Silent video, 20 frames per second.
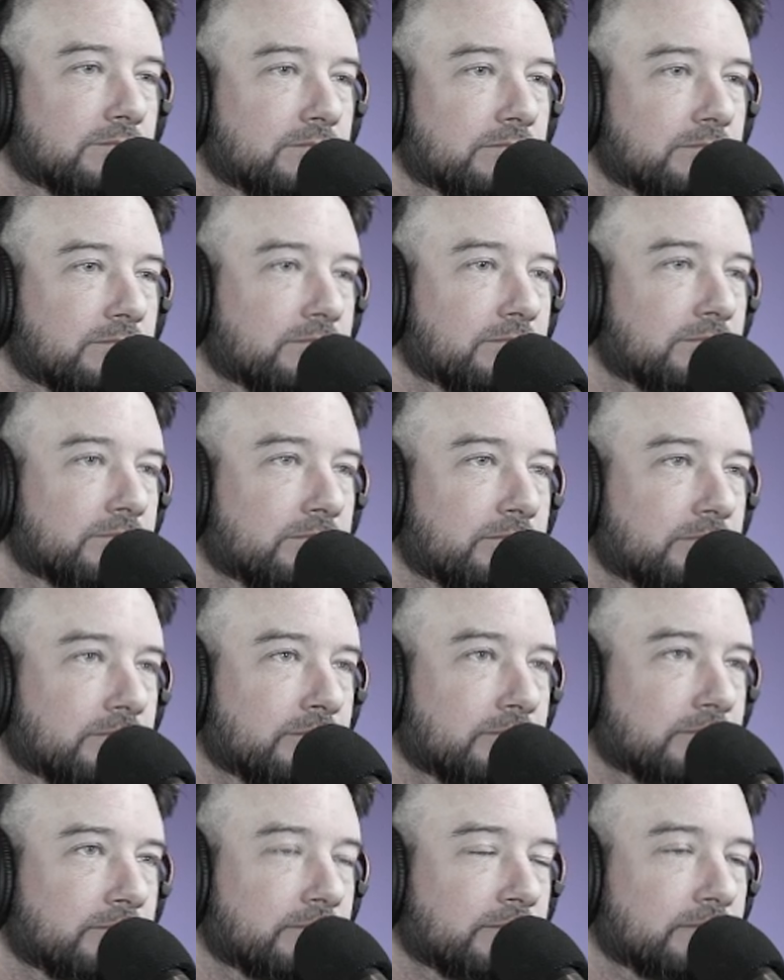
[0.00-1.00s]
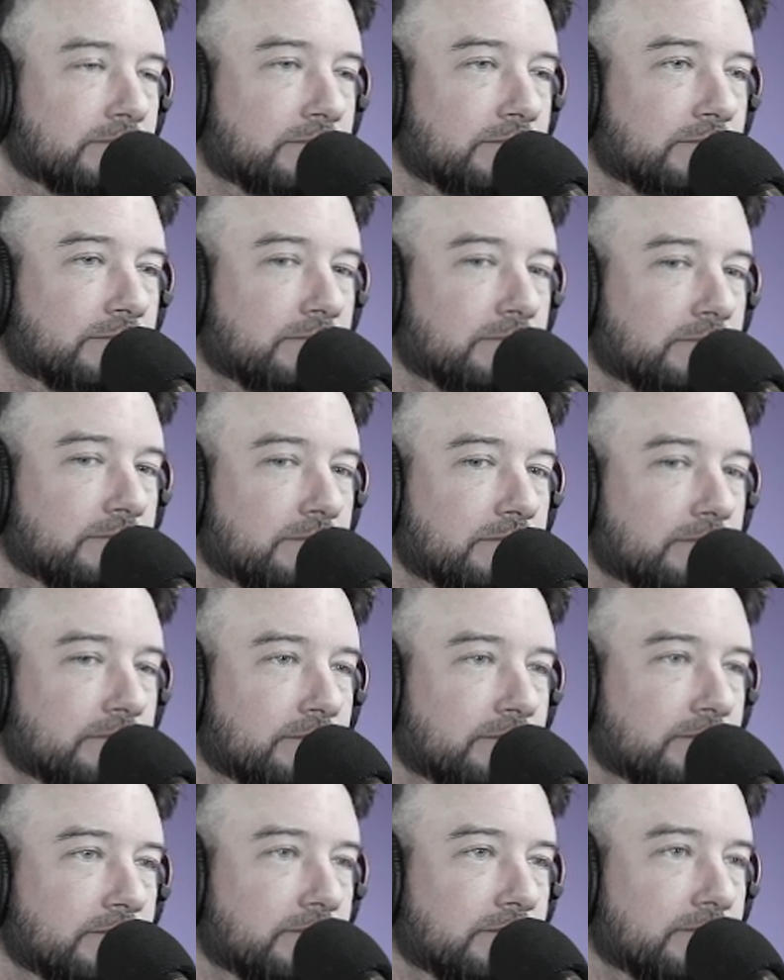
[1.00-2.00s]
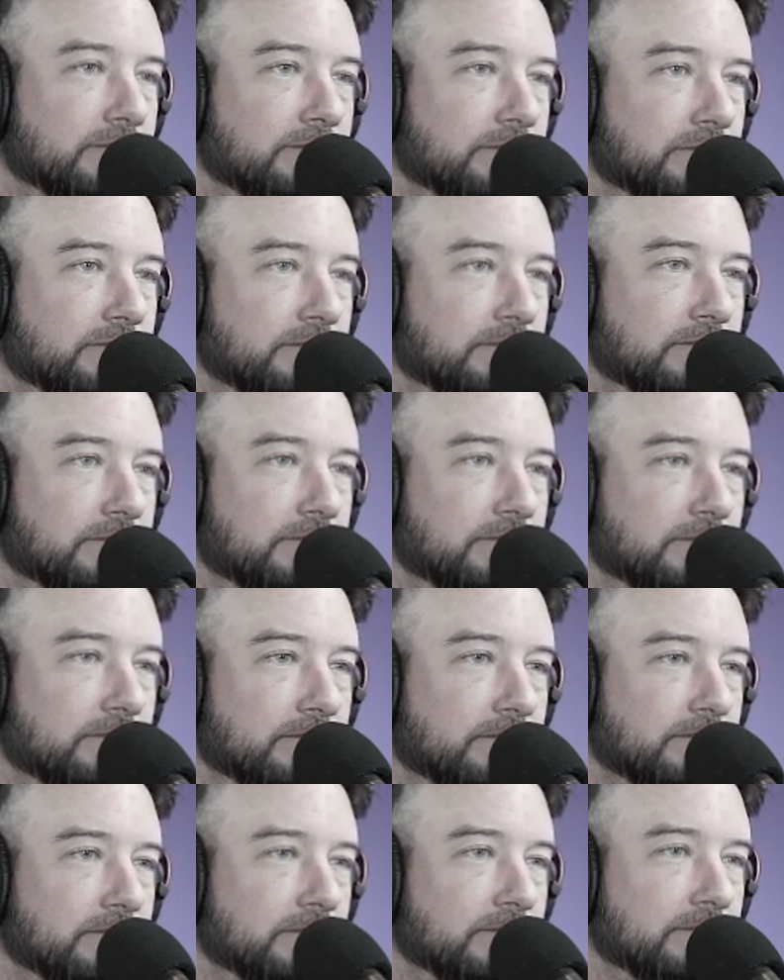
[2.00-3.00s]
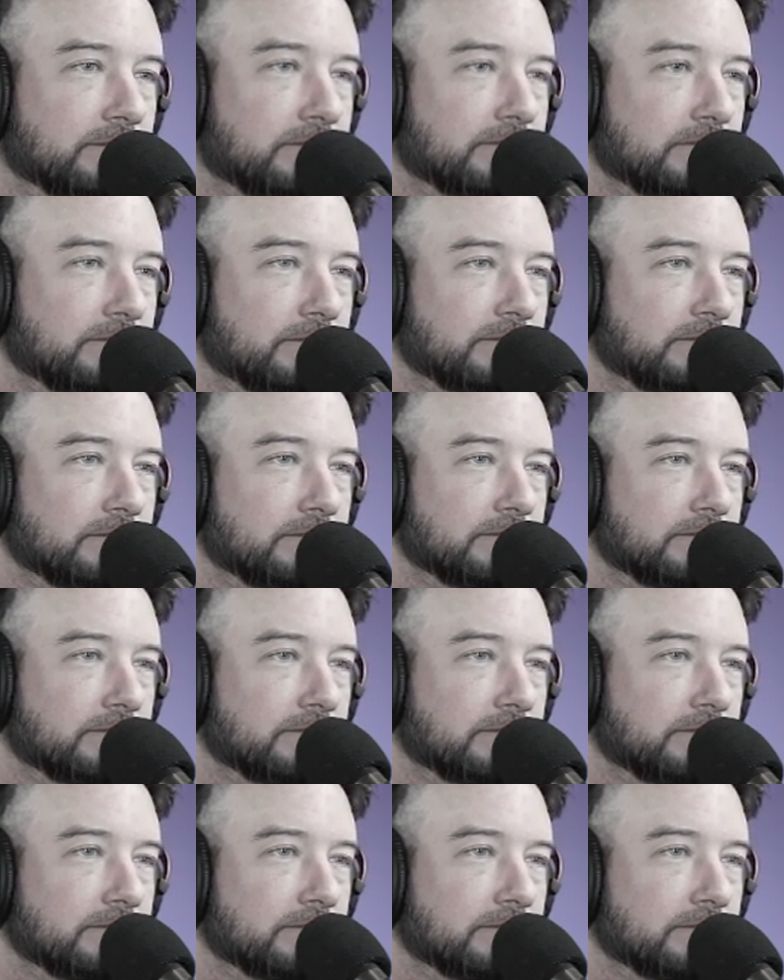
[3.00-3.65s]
No words are spoken by the person on screen.